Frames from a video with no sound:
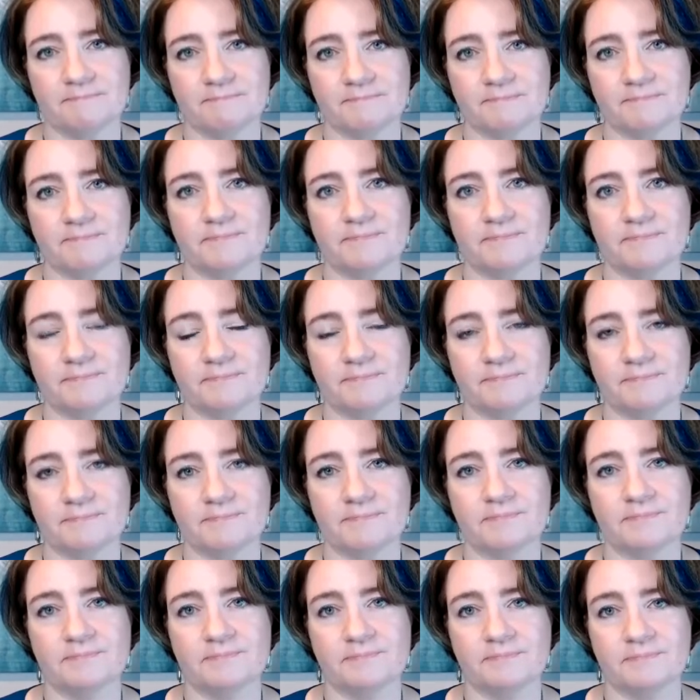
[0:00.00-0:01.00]

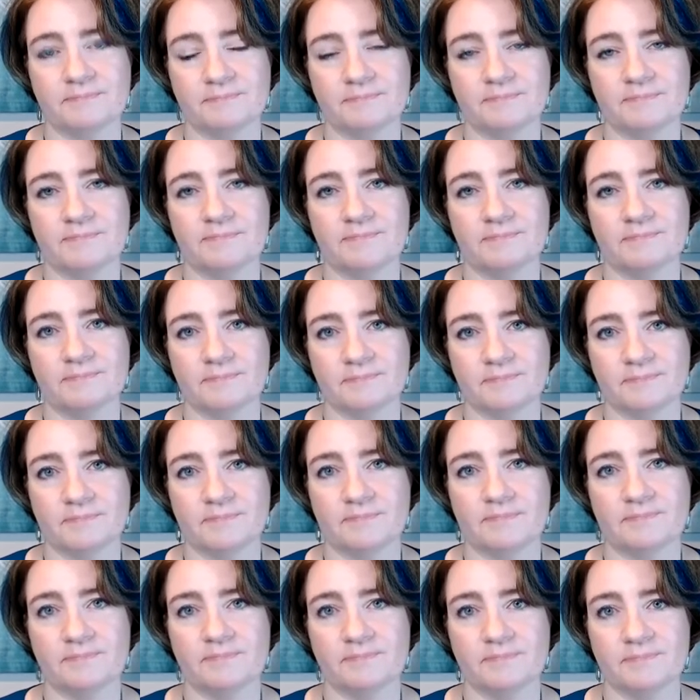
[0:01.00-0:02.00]

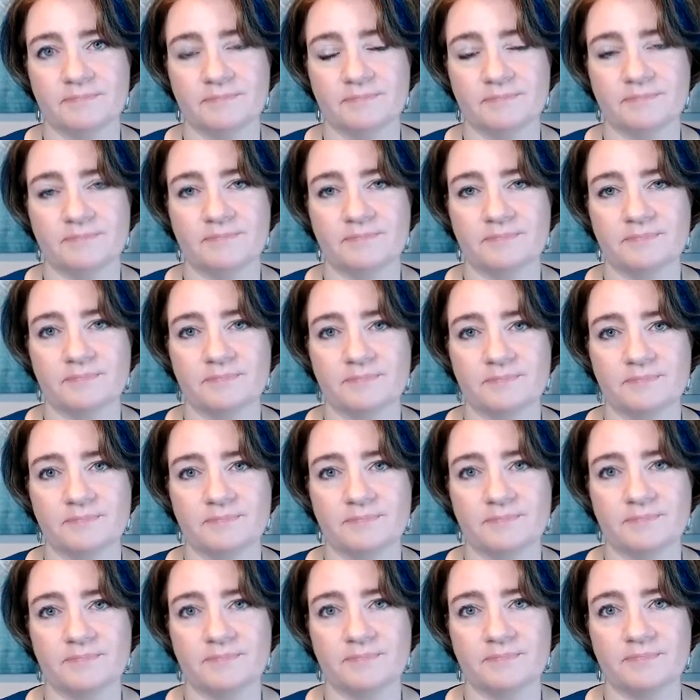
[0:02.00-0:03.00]

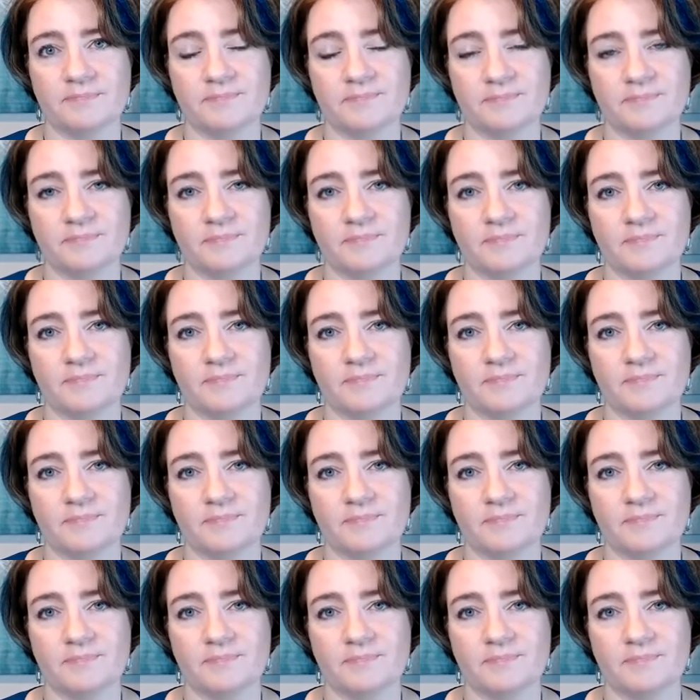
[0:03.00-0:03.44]
The person shown says nothing.